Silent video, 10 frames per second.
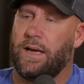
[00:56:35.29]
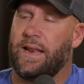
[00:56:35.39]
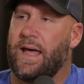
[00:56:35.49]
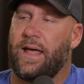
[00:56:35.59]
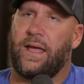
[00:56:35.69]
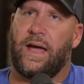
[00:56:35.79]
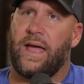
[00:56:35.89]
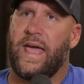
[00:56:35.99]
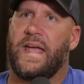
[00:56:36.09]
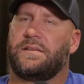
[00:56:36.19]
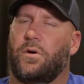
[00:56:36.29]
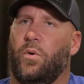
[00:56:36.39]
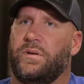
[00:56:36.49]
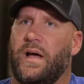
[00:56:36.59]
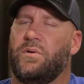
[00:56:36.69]
and I
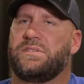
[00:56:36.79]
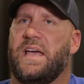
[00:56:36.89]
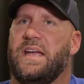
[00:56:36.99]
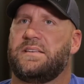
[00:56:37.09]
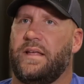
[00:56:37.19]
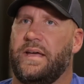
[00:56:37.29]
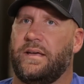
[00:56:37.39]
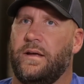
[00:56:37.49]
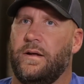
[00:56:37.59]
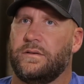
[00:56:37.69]
always hate to like